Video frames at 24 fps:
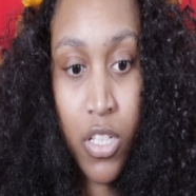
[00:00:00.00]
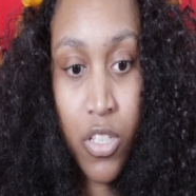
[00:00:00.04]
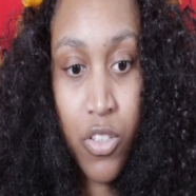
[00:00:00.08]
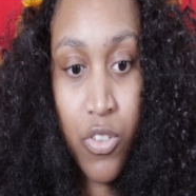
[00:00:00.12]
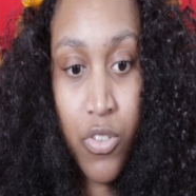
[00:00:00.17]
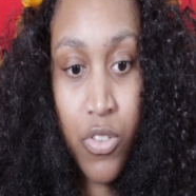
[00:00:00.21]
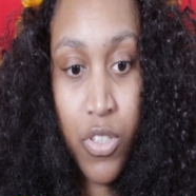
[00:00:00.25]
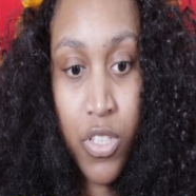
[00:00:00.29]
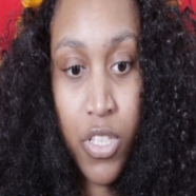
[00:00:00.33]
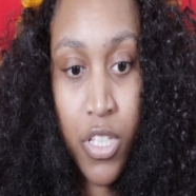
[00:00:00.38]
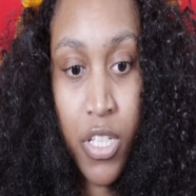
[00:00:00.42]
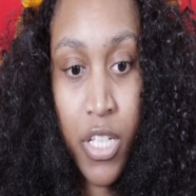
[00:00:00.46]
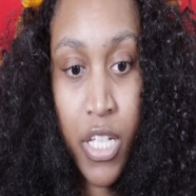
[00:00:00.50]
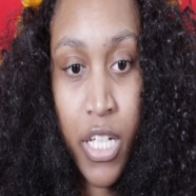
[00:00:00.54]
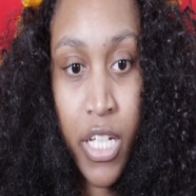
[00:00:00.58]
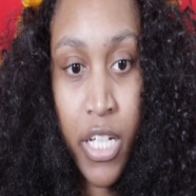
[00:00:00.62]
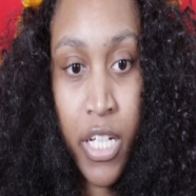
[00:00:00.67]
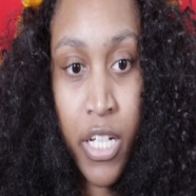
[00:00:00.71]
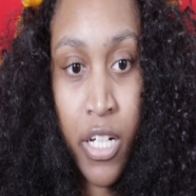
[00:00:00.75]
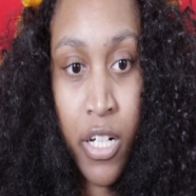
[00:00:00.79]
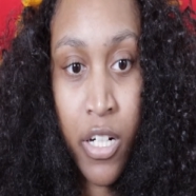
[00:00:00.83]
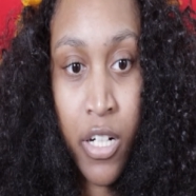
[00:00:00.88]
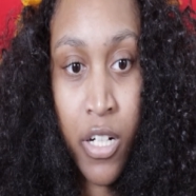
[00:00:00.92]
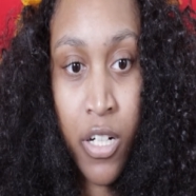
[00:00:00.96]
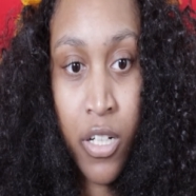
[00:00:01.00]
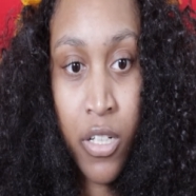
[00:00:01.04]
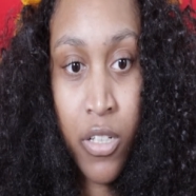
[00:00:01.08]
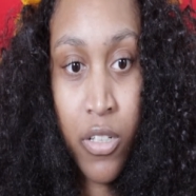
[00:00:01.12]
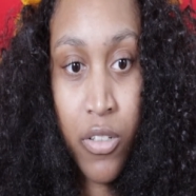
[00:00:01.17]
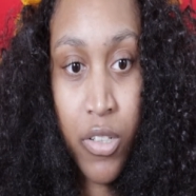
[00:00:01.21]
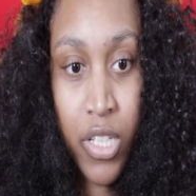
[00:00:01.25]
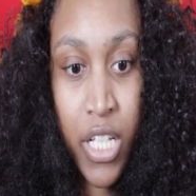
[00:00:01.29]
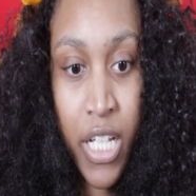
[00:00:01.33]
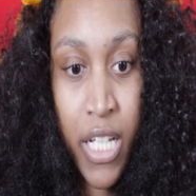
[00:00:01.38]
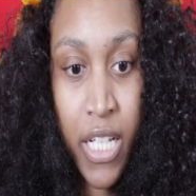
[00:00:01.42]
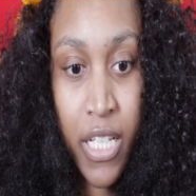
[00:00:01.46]
you see here
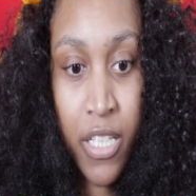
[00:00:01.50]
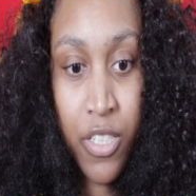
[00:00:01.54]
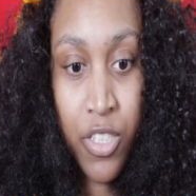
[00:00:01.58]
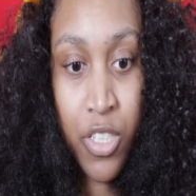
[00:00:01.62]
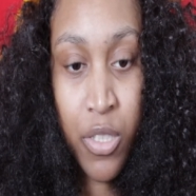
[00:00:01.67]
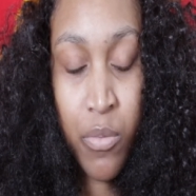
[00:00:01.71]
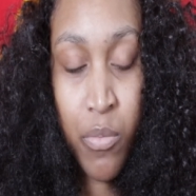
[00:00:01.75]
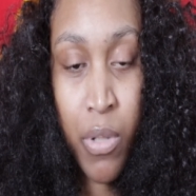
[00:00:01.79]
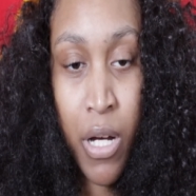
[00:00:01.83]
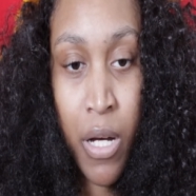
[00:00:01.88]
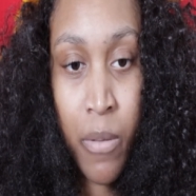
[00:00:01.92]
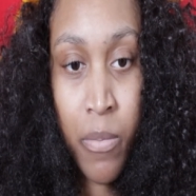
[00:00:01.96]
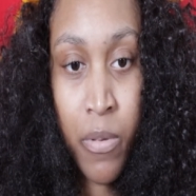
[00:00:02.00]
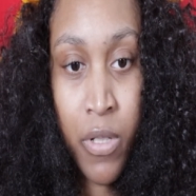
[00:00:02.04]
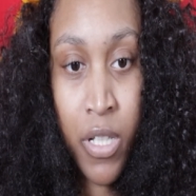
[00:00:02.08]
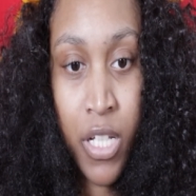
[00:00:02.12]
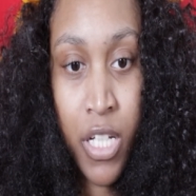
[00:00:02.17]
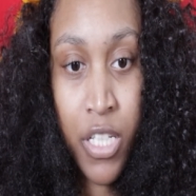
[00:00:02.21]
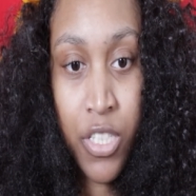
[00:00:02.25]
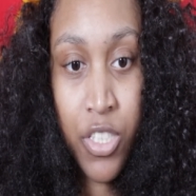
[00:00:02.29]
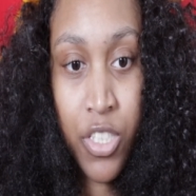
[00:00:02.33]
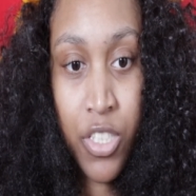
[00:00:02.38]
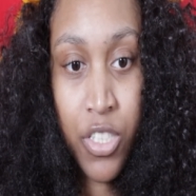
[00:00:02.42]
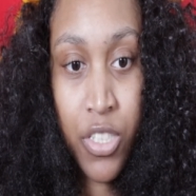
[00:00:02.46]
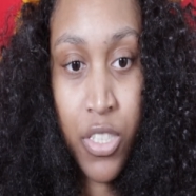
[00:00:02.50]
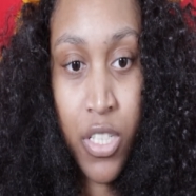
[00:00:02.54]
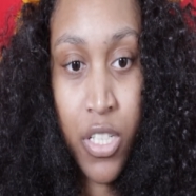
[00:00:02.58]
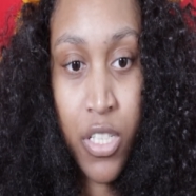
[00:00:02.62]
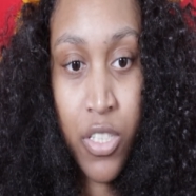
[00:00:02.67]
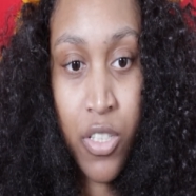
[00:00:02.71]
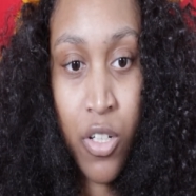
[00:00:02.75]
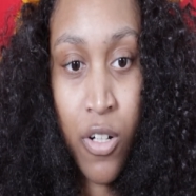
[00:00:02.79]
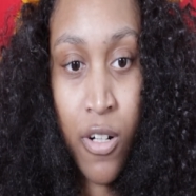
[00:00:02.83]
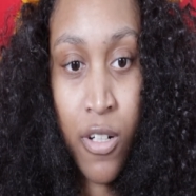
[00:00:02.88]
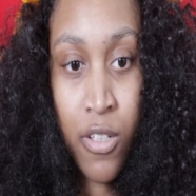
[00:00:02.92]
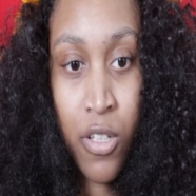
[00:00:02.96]
the ancient populations.
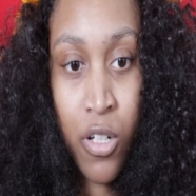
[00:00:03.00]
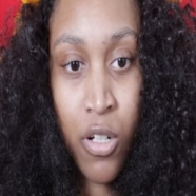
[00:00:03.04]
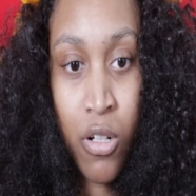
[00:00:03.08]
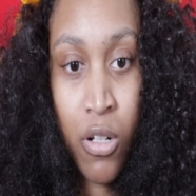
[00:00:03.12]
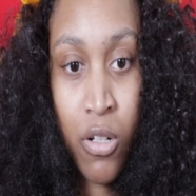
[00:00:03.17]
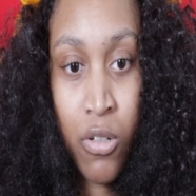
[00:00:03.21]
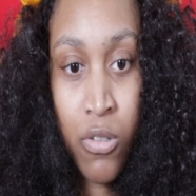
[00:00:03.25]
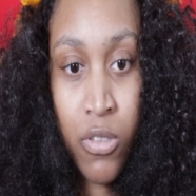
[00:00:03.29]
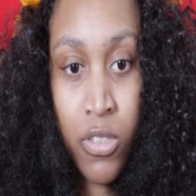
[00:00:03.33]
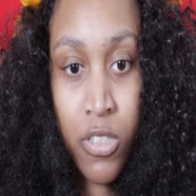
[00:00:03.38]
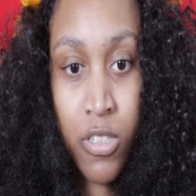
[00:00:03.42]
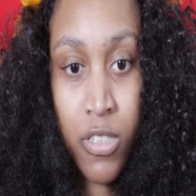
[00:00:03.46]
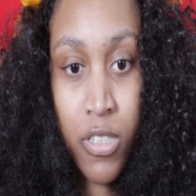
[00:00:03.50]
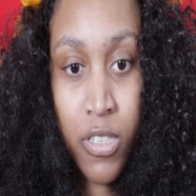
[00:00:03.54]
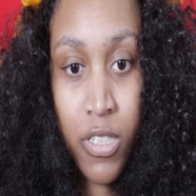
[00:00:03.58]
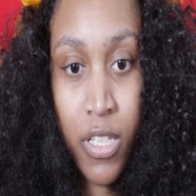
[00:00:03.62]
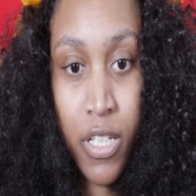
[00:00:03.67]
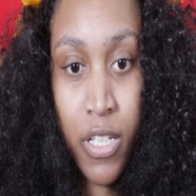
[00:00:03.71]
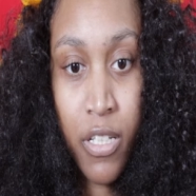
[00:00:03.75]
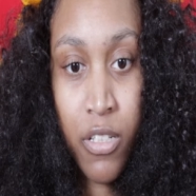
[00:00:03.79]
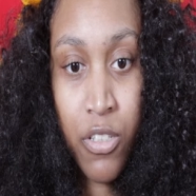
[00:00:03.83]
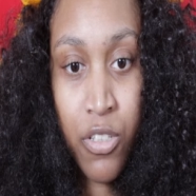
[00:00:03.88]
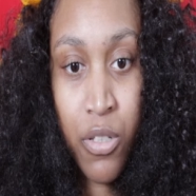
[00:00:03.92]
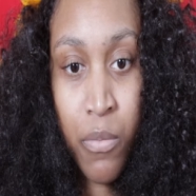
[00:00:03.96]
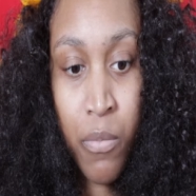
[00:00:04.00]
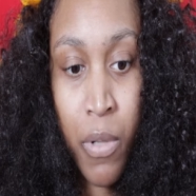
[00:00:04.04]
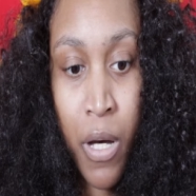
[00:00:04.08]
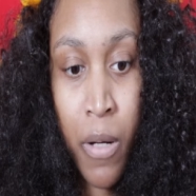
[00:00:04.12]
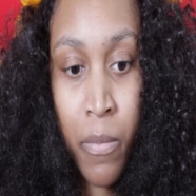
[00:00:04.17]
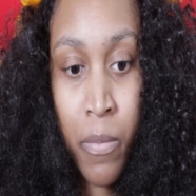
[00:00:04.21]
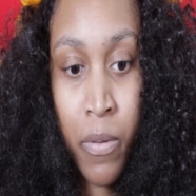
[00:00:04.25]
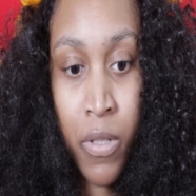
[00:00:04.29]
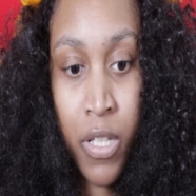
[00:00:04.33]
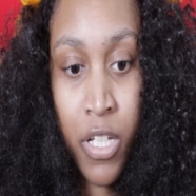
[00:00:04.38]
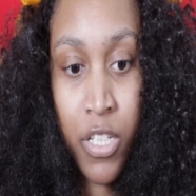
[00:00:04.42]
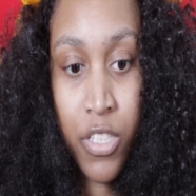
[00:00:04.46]
These are the closest ancient
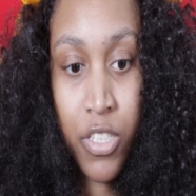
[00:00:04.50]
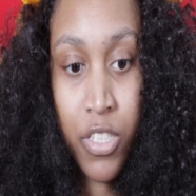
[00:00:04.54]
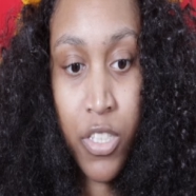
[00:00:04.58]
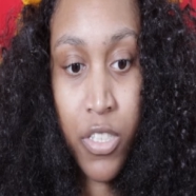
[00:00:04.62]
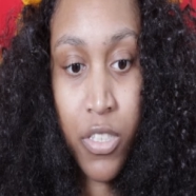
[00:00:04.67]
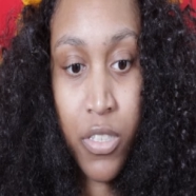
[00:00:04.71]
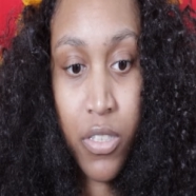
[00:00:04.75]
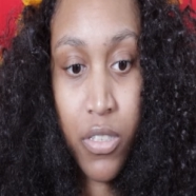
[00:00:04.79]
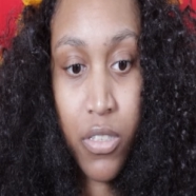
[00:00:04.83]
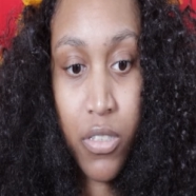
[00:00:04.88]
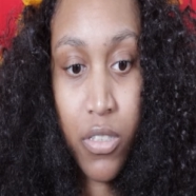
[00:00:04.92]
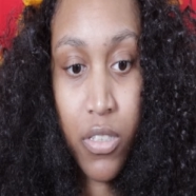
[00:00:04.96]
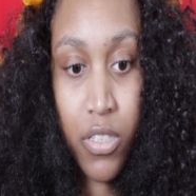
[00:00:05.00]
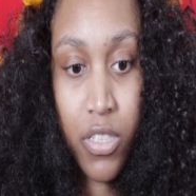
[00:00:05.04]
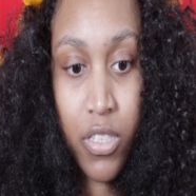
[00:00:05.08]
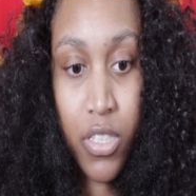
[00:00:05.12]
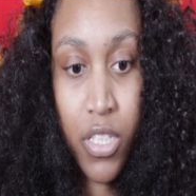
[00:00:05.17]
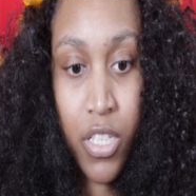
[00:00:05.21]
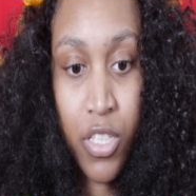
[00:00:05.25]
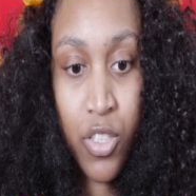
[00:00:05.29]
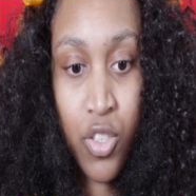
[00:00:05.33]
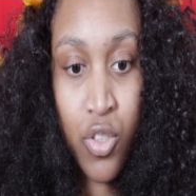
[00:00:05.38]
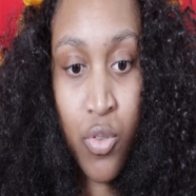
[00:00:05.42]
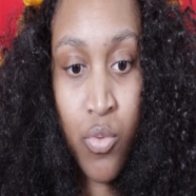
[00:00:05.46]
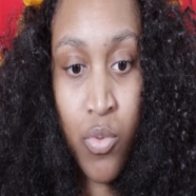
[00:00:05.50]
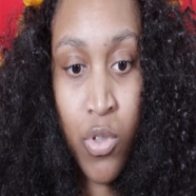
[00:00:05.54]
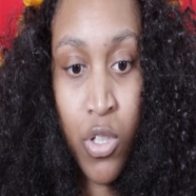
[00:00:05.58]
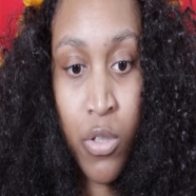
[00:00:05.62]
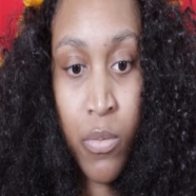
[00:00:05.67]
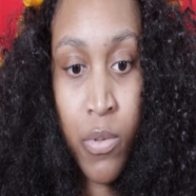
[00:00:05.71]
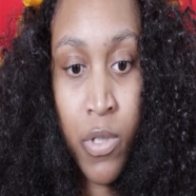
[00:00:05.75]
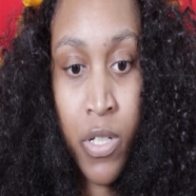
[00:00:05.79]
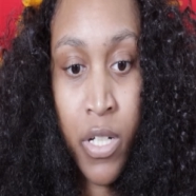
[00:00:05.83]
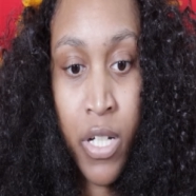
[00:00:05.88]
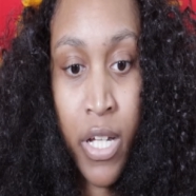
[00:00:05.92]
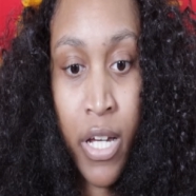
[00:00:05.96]
populations. It says
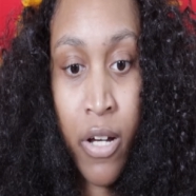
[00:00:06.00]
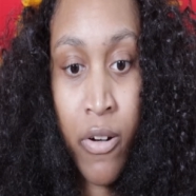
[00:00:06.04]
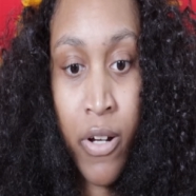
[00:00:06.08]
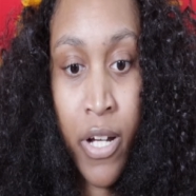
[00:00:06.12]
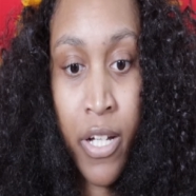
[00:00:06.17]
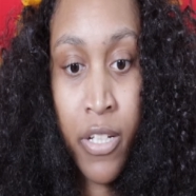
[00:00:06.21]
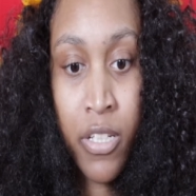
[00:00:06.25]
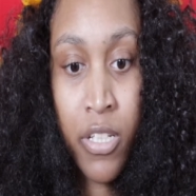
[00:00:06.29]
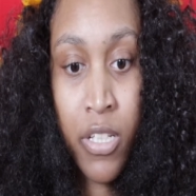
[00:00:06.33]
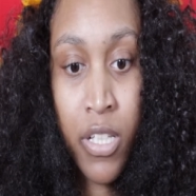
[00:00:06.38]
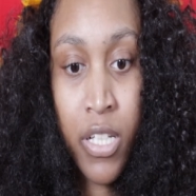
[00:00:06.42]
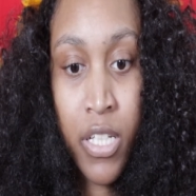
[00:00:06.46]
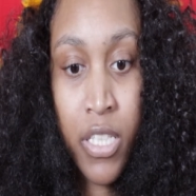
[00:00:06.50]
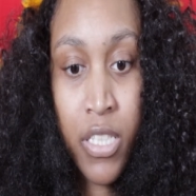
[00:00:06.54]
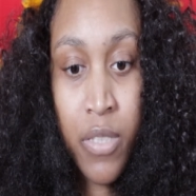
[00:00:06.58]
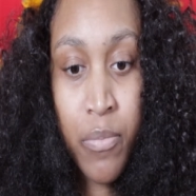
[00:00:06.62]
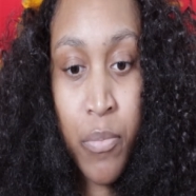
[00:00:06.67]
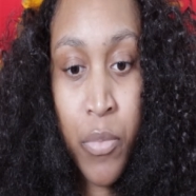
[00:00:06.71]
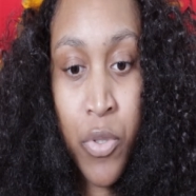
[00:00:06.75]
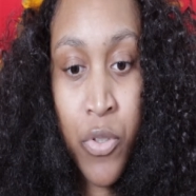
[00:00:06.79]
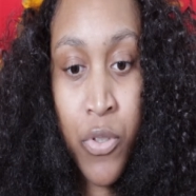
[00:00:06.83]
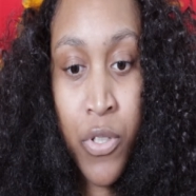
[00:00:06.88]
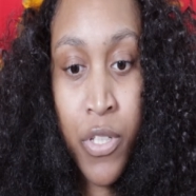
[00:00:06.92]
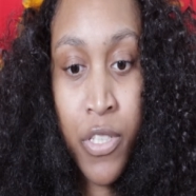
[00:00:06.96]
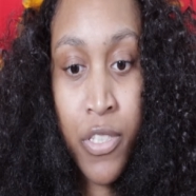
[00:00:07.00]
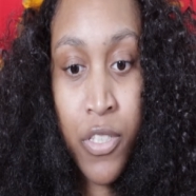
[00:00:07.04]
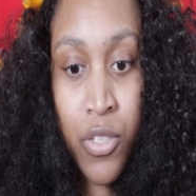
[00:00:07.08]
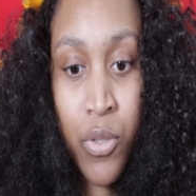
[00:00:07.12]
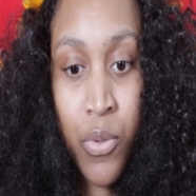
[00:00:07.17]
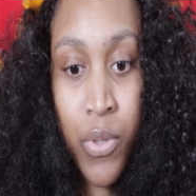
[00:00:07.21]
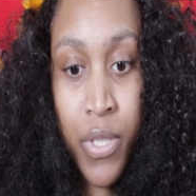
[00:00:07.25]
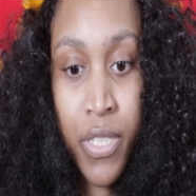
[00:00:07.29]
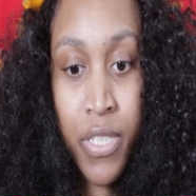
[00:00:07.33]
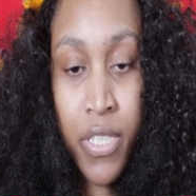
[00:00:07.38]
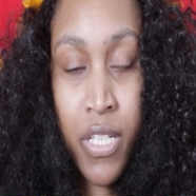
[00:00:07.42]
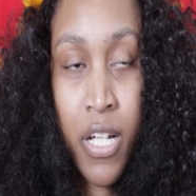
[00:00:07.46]
Yoruba, Al-Andalus, Moors,
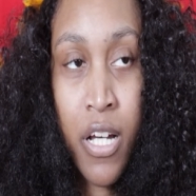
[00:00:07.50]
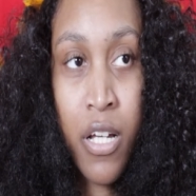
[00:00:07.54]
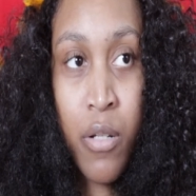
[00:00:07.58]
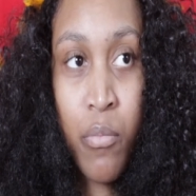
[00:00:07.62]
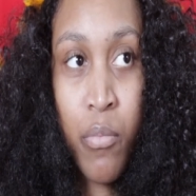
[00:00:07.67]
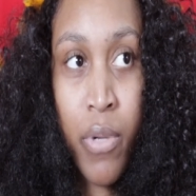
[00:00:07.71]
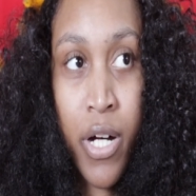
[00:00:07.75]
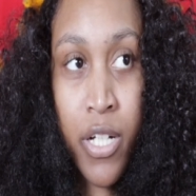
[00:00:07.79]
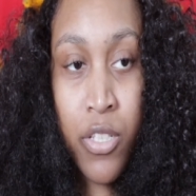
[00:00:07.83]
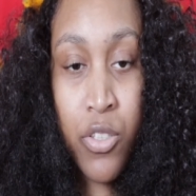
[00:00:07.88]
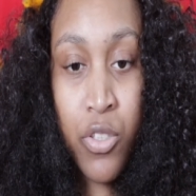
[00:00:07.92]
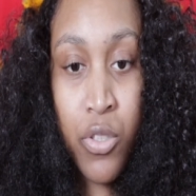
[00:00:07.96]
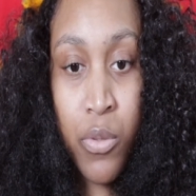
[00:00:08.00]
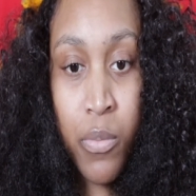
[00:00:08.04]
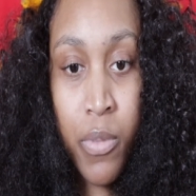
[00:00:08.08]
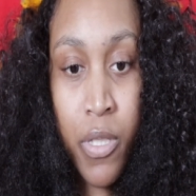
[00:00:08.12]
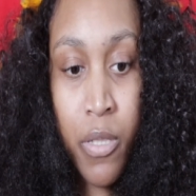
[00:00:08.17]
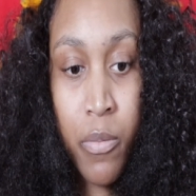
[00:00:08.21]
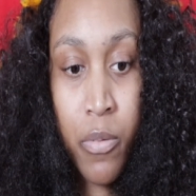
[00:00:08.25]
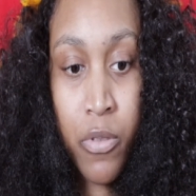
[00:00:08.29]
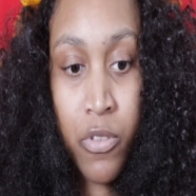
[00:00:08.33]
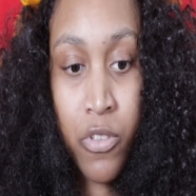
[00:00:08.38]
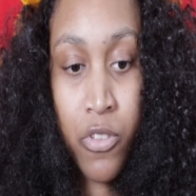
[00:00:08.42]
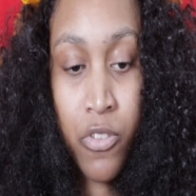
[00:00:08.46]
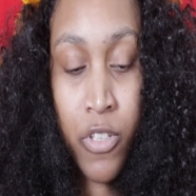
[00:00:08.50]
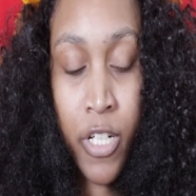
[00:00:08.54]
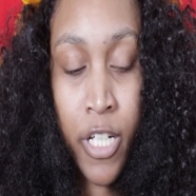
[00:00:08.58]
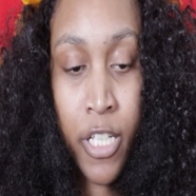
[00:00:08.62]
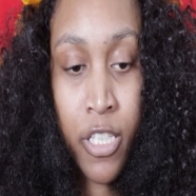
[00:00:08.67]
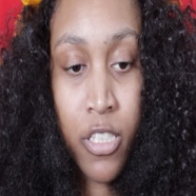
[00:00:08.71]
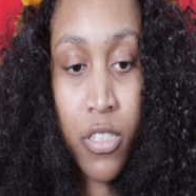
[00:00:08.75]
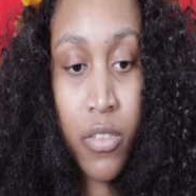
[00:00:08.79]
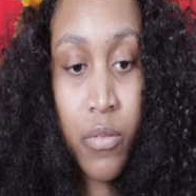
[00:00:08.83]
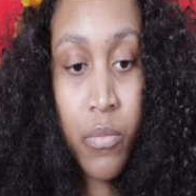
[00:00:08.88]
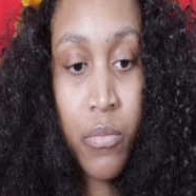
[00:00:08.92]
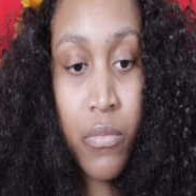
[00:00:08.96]
Khoisan, Bantu peoples, right?